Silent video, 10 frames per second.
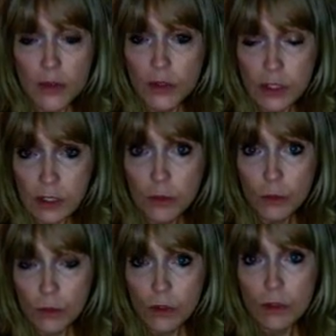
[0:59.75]
there's
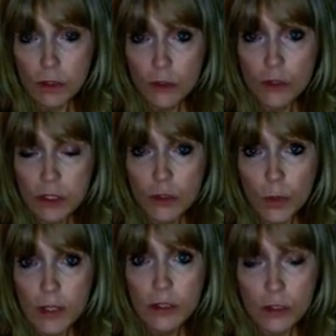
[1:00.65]
still
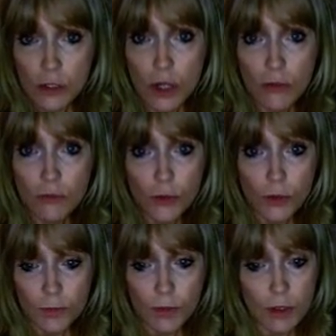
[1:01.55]
ways to solve
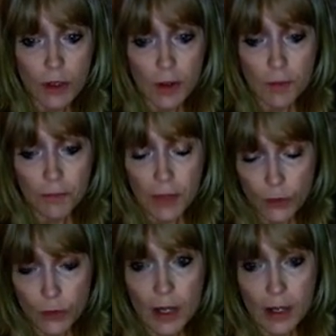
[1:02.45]

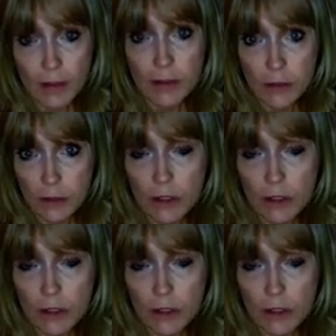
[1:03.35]
that you're not